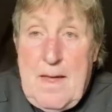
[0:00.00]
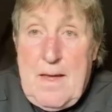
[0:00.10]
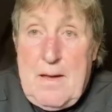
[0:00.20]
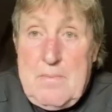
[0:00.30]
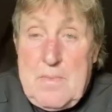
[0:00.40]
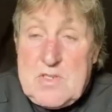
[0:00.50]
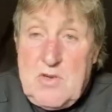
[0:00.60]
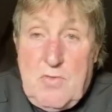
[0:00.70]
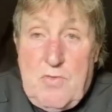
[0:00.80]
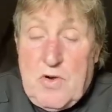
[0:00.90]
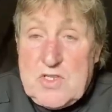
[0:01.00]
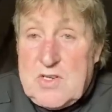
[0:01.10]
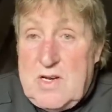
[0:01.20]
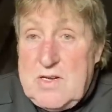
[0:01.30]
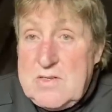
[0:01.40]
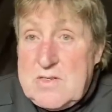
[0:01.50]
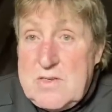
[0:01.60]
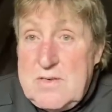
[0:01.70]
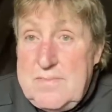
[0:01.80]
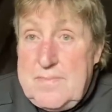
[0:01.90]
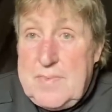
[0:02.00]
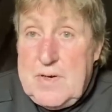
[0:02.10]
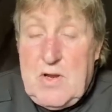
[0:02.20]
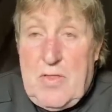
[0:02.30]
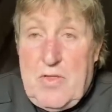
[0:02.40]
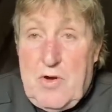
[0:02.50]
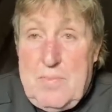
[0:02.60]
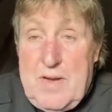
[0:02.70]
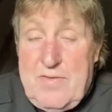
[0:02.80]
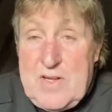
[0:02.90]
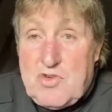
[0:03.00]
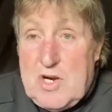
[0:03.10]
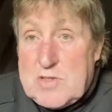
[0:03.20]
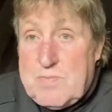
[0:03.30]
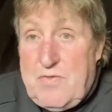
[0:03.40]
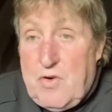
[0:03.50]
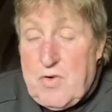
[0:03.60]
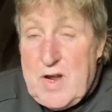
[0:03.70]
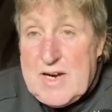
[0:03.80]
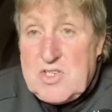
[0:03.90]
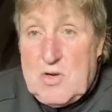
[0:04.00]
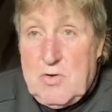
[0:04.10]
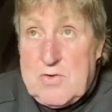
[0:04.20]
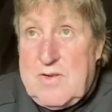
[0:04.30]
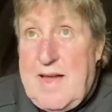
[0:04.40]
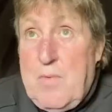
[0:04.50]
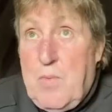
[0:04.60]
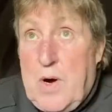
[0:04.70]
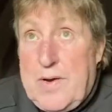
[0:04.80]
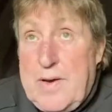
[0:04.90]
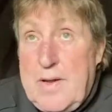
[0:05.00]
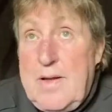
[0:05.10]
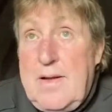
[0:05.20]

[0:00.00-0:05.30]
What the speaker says: It's not rocket science, but I thought it'd be of interest before I actually go on to day one